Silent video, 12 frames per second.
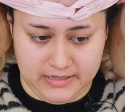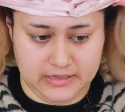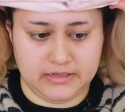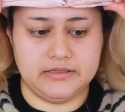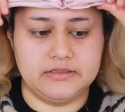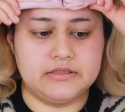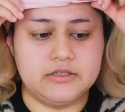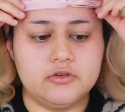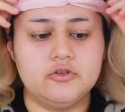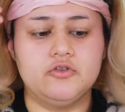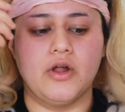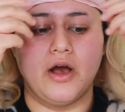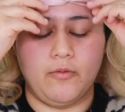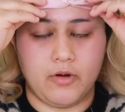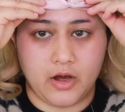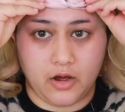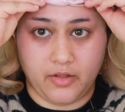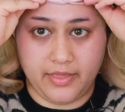because you do not
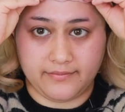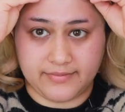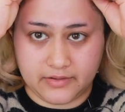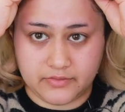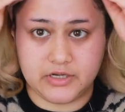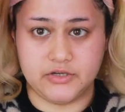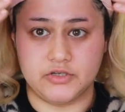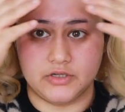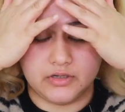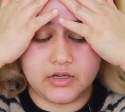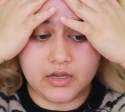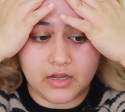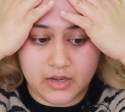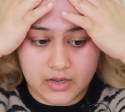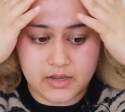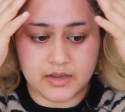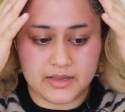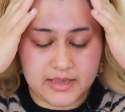want all that foundation
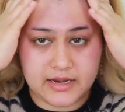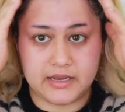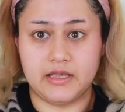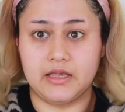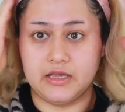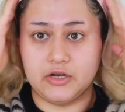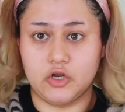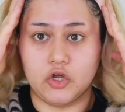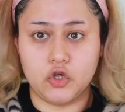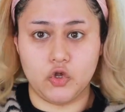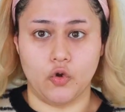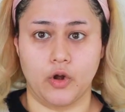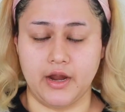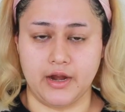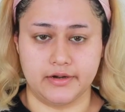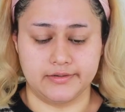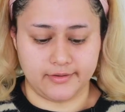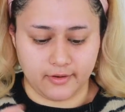getting in your
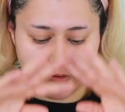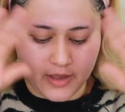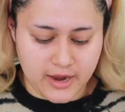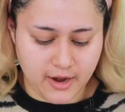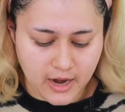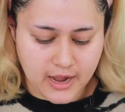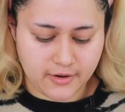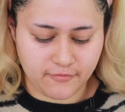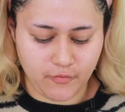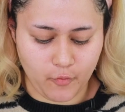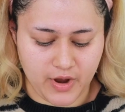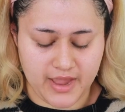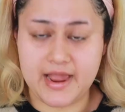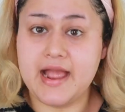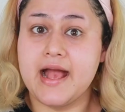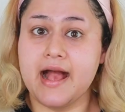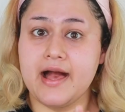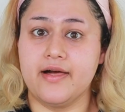hair. So hair out of the way.
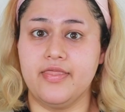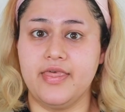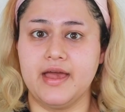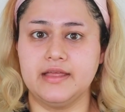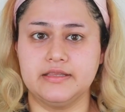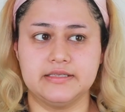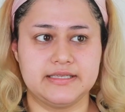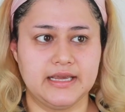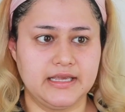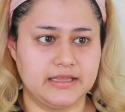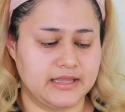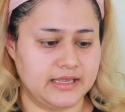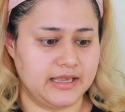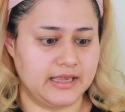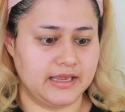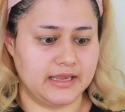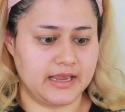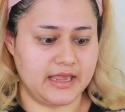Then the second
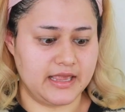thing